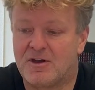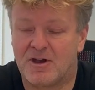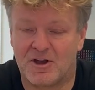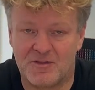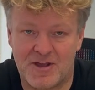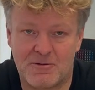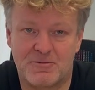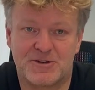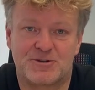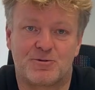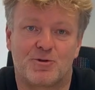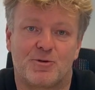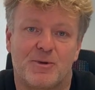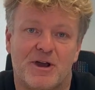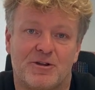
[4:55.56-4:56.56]
and then we
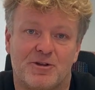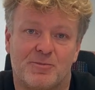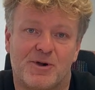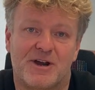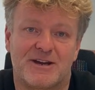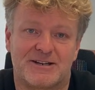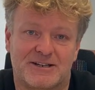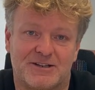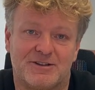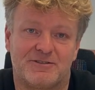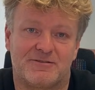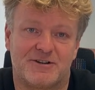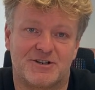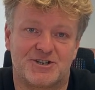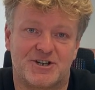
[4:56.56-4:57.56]
talk about the branding and the
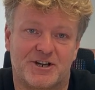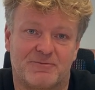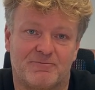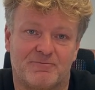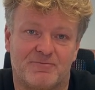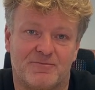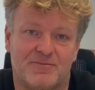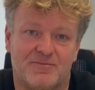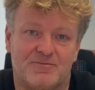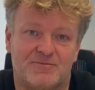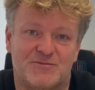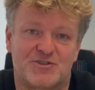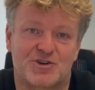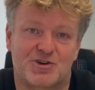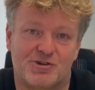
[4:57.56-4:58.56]
finishing
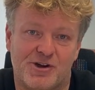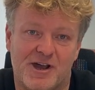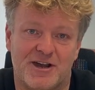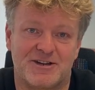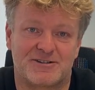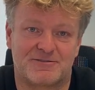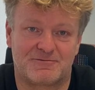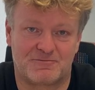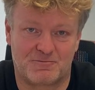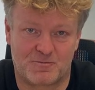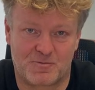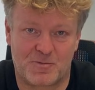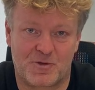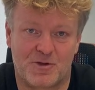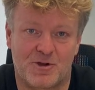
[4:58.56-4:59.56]
to create
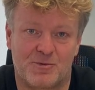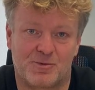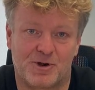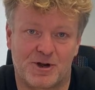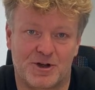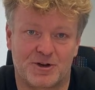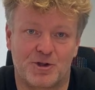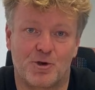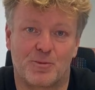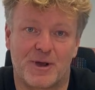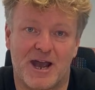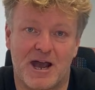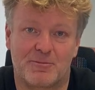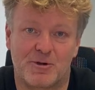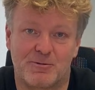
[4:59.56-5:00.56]
a product you'll be
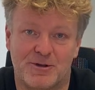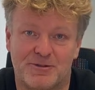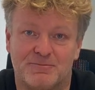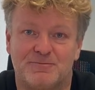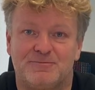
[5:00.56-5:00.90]
happy with.